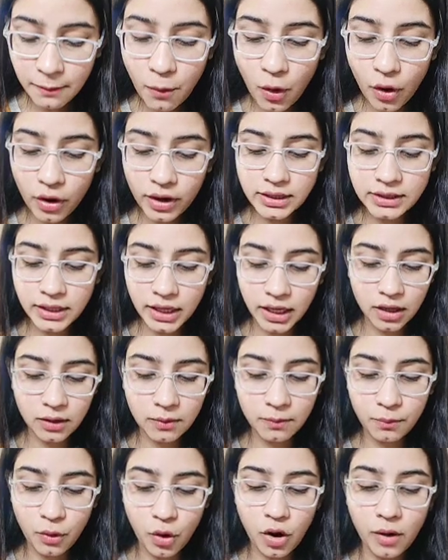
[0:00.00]
Then
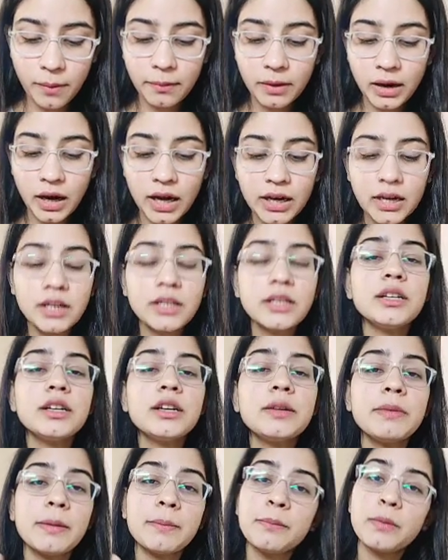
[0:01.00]
Boris Eichenbaum,
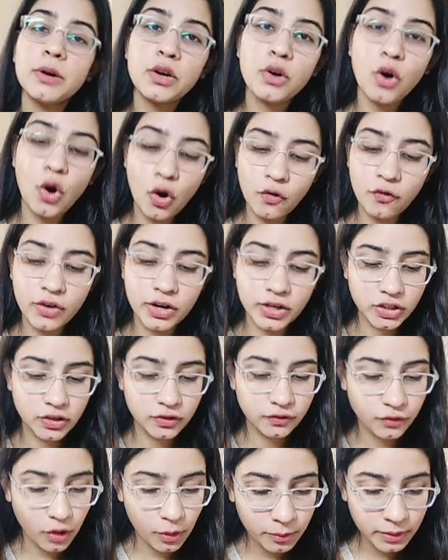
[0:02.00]
another member
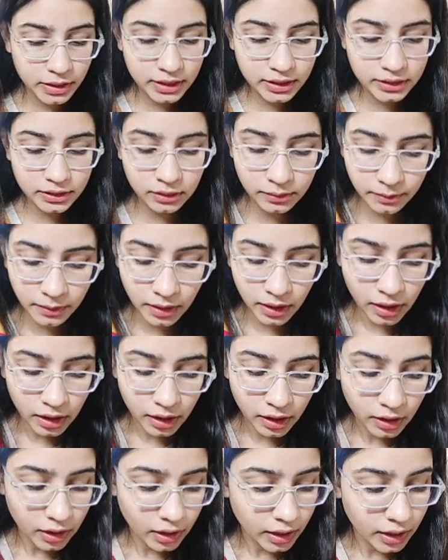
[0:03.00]
of Russian
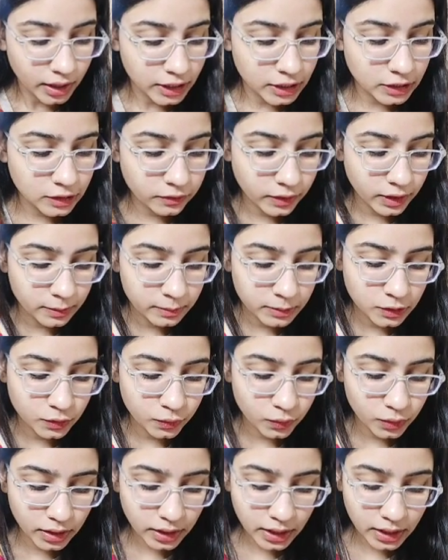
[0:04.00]
formalism. His
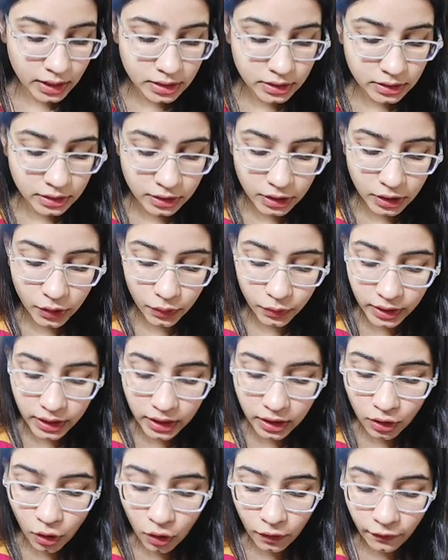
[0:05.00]
famous work is
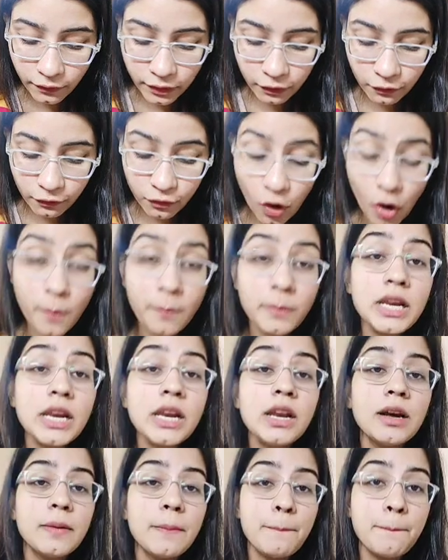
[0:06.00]
Theory of the
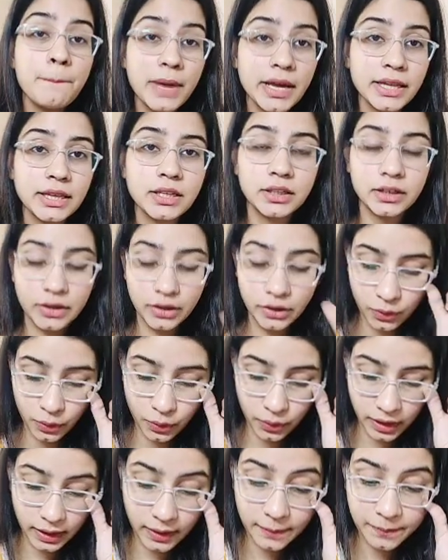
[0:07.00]
Formal
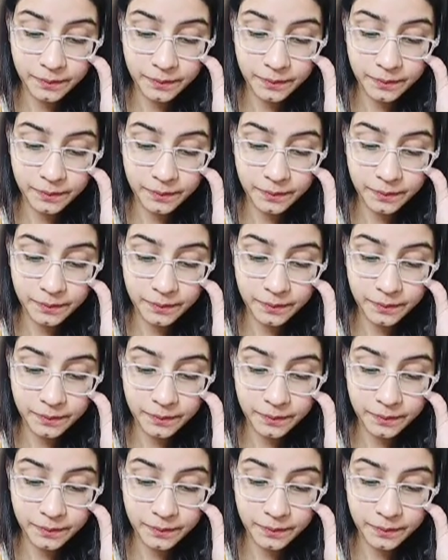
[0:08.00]
Method.